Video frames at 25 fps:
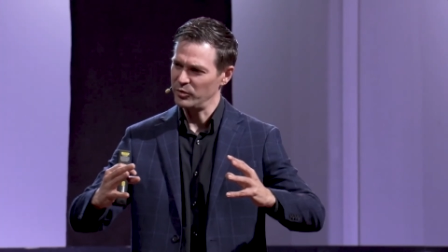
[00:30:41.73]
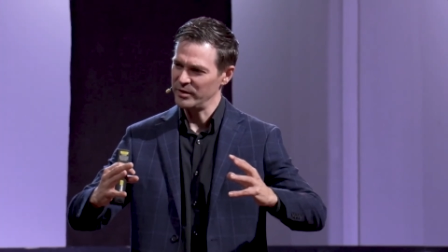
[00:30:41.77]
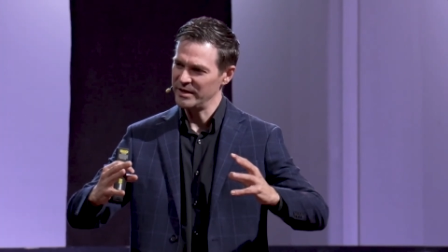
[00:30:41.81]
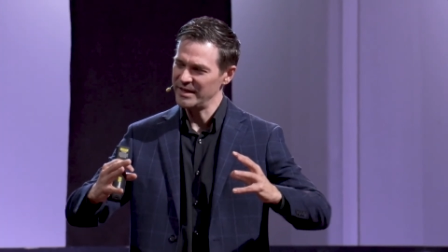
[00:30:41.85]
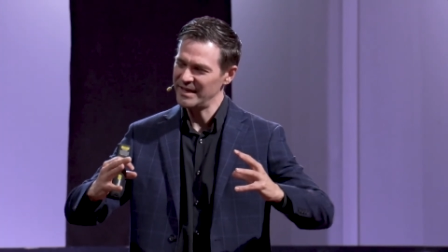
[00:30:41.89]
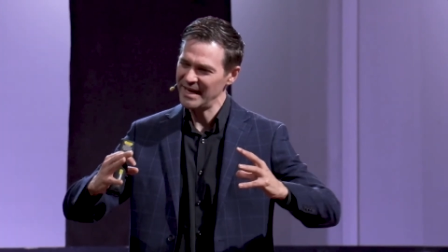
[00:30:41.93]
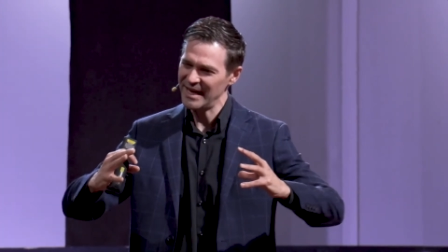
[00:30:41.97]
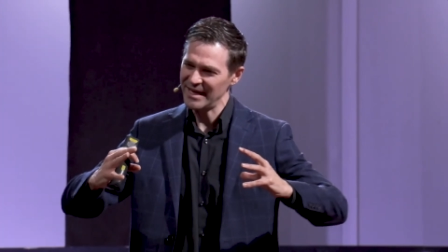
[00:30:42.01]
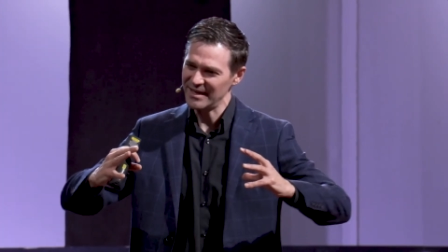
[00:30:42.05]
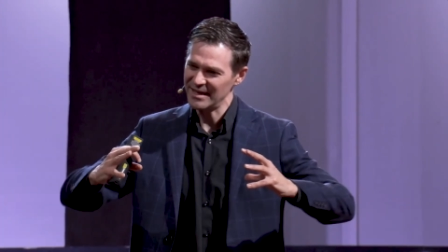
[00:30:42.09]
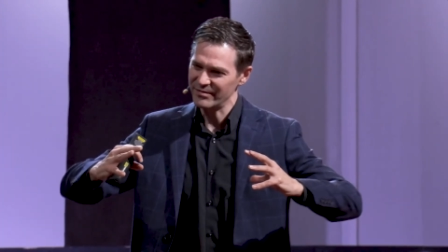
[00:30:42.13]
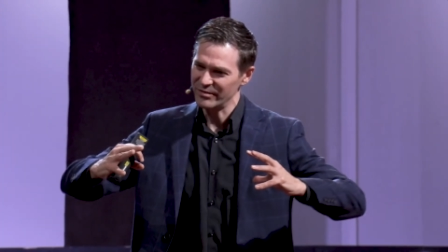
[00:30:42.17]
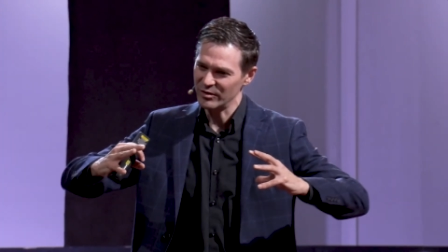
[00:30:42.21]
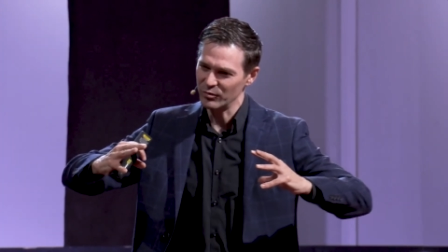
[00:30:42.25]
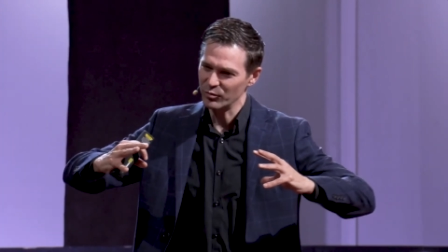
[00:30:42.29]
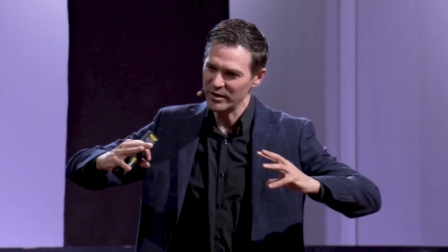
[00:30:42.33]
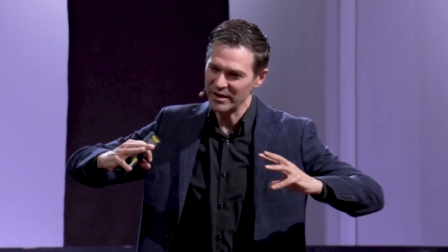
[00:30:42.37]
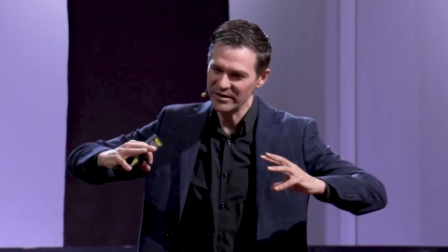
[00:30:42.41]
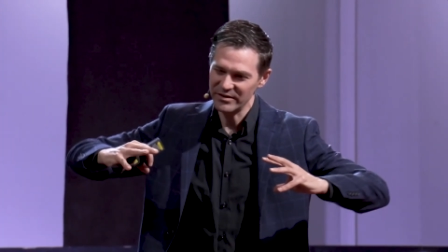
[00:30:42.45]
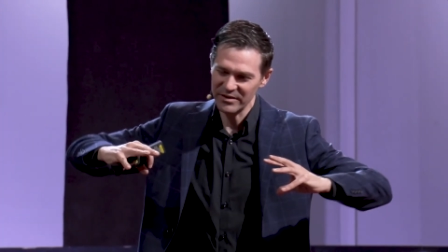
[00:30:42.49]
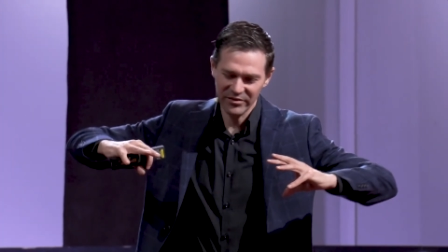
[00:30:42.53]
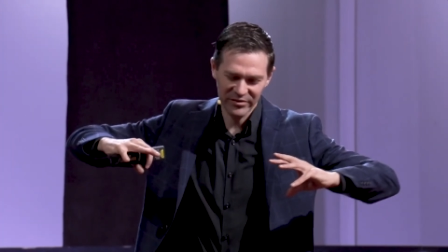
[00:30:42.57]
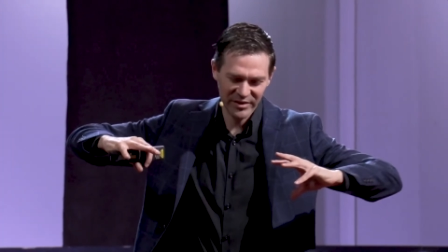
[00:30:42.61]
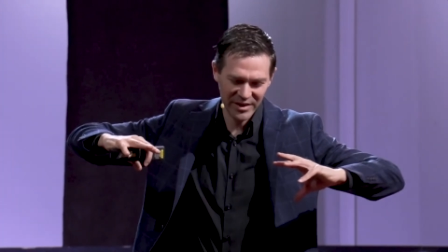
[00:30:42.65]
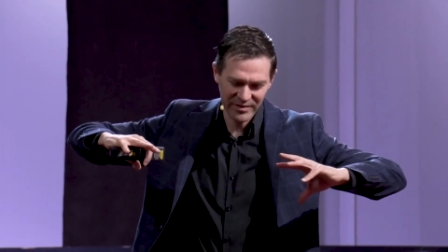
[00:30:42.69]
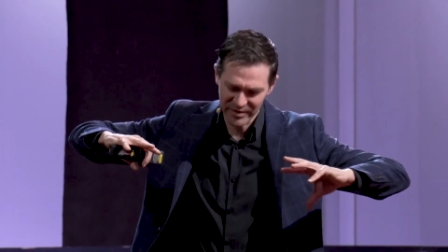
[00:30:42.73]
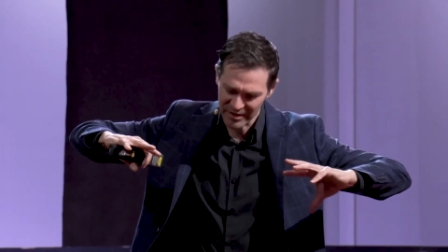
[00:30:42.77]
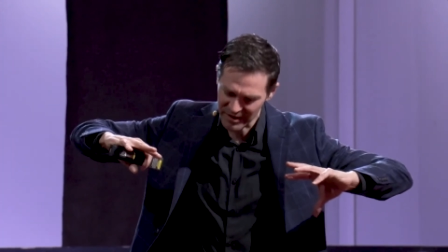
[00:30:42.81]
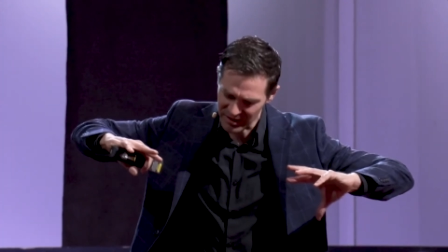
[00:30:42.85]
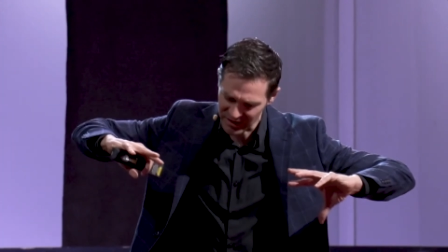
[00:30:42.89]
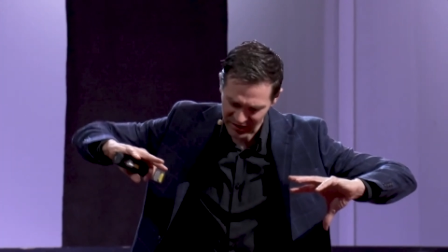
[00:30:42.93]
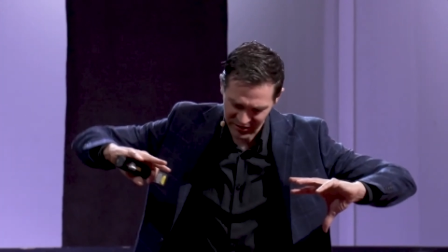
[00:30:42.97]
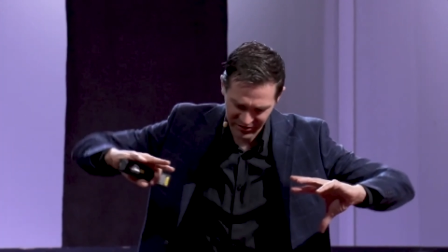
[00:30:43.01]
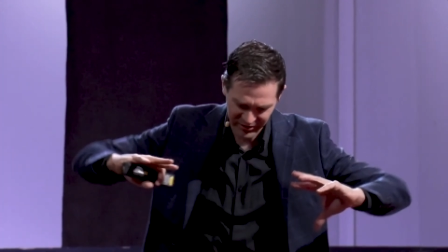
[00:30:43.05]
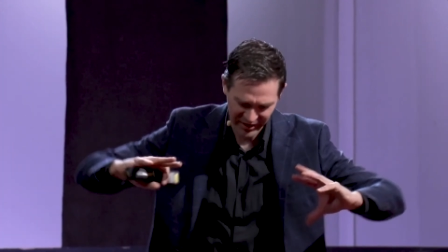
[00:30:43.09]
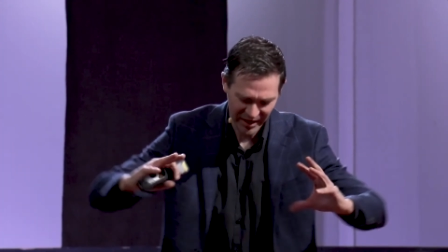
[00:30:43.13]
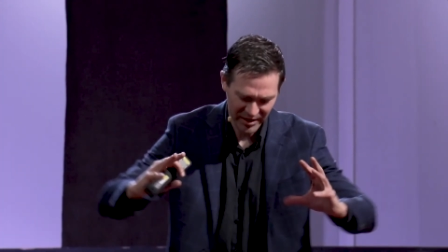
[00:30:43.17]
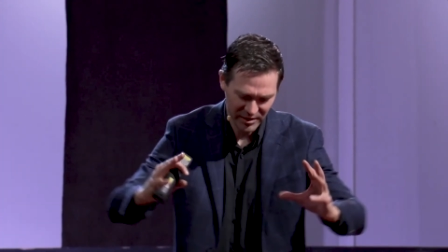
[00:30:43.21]
he can't even, he just even in the
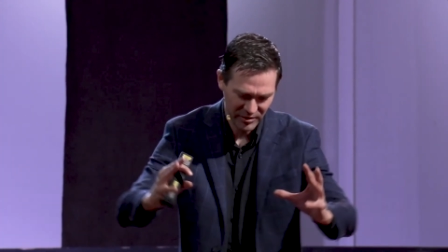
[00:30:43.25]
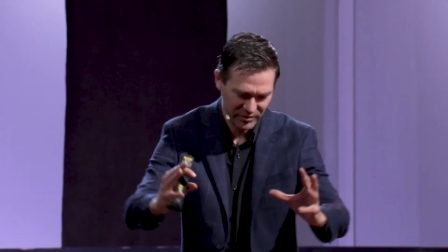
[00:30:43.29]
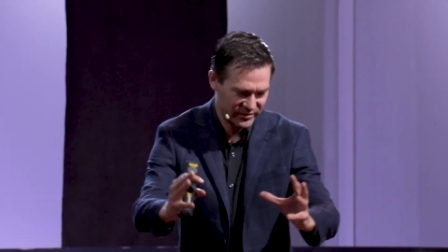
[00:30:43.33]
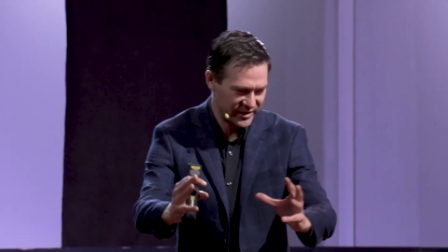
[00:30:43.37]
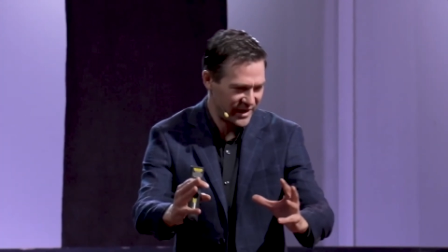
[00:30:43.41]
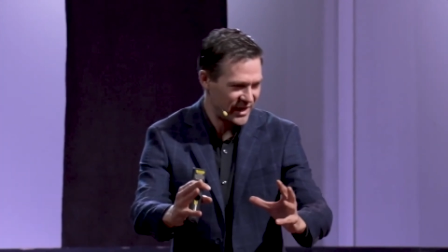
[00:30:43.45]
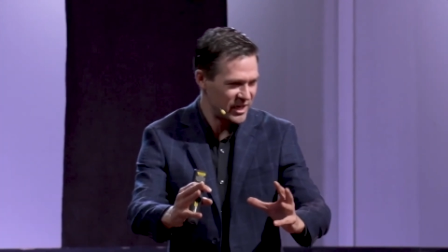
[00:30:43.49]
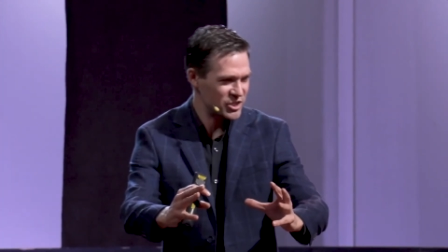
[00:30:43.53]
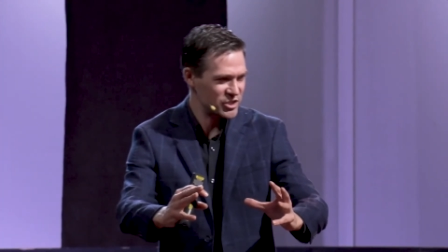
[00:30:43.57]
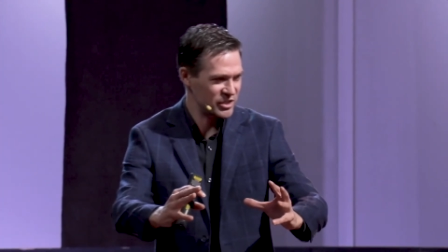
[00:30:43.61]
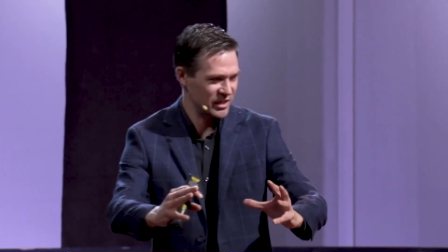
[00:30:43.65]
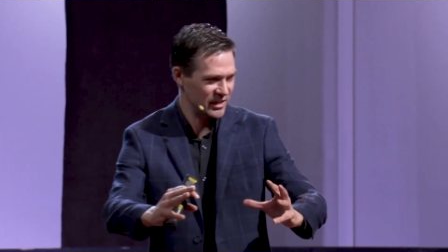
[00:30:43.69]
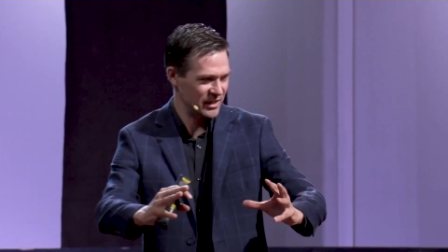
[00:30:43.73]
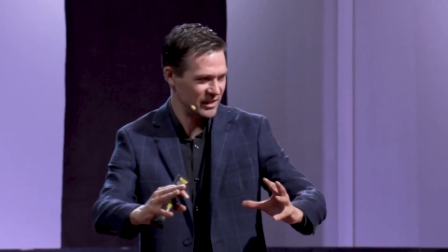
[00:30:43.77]
salutation